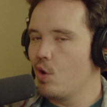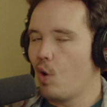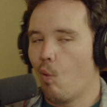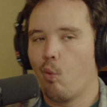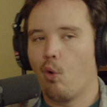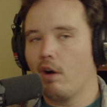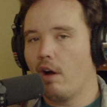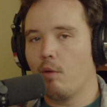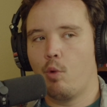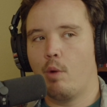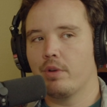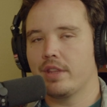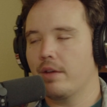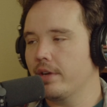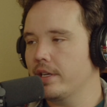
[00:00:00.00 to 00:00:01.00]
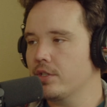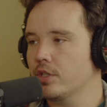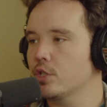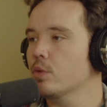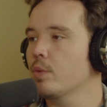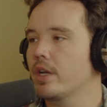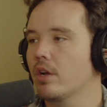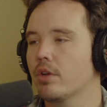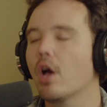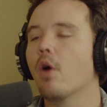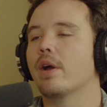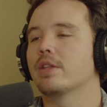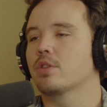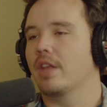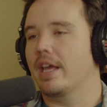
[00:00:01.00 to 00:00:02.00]
What were they researching? We don't know.
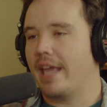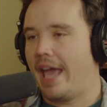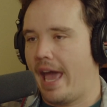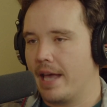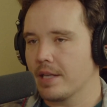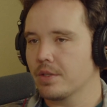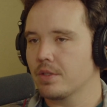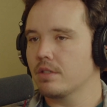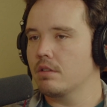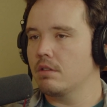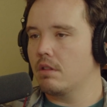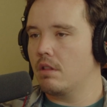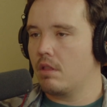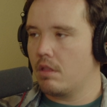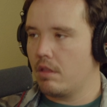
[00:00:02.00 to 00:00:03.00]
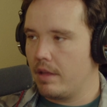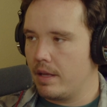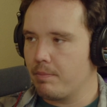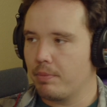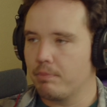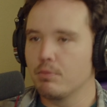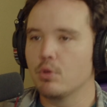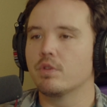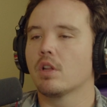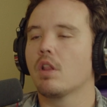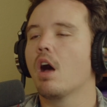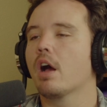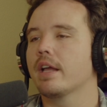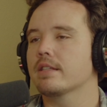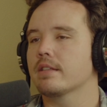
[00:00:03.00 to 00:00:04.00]
And so like, as it moved
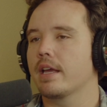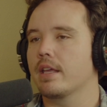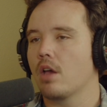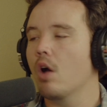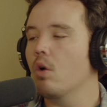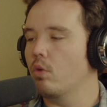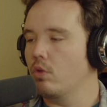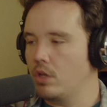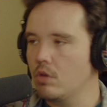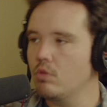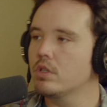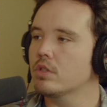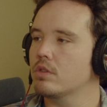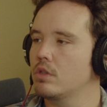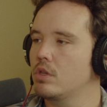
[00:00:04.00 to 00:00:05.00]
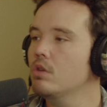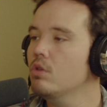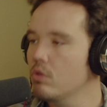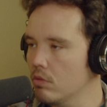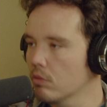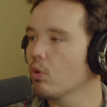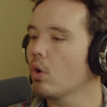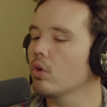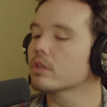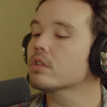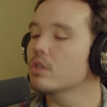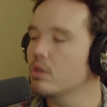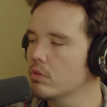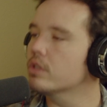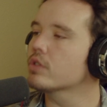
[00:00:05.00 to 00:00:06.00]
along, it's like, oh, you
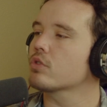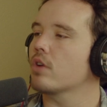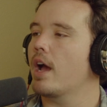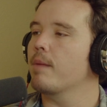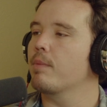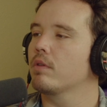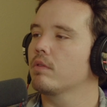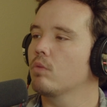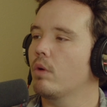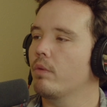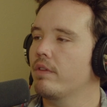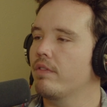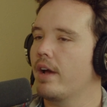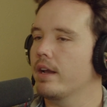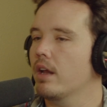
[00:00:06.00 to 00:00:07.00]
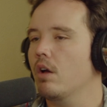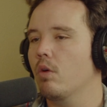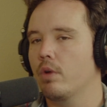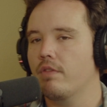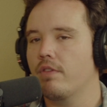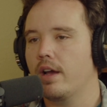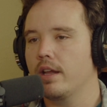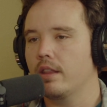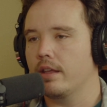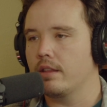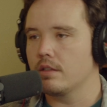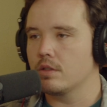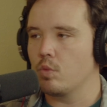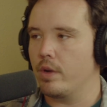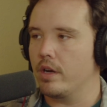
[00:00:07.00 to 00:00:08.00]
describe what we find. Oh, we find like
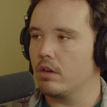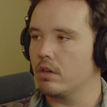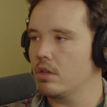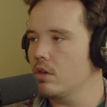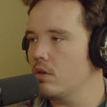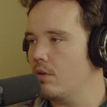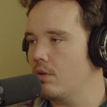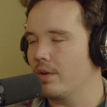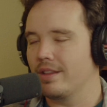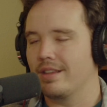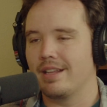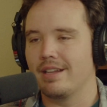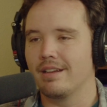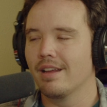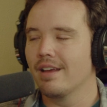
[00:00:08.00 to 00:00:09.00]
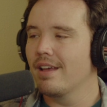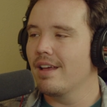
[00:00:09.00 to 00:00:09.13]
this weird goo. And then